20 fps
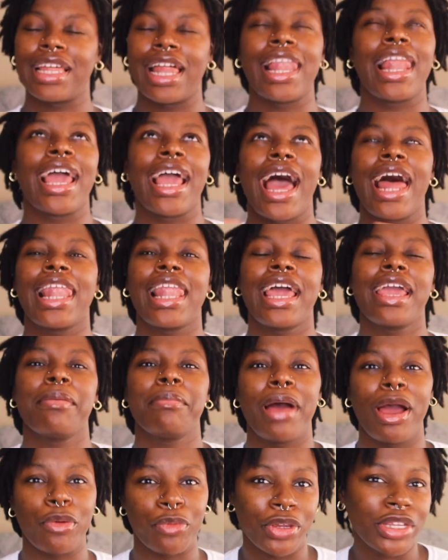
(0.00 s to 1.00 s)
Like, I like
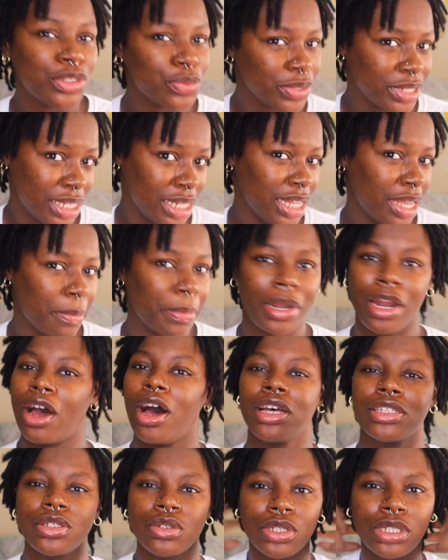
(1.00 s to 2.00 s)
my retwist look, but I
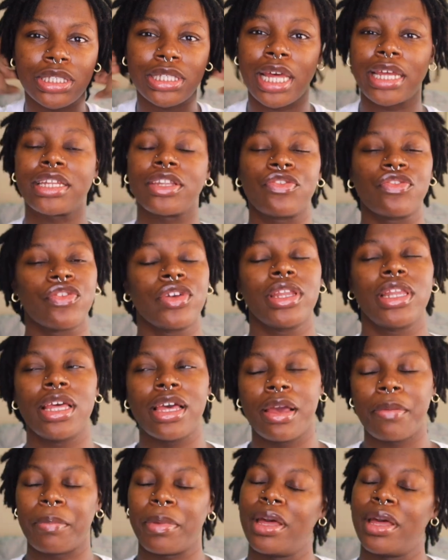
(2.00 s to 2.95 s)
also just like the free look.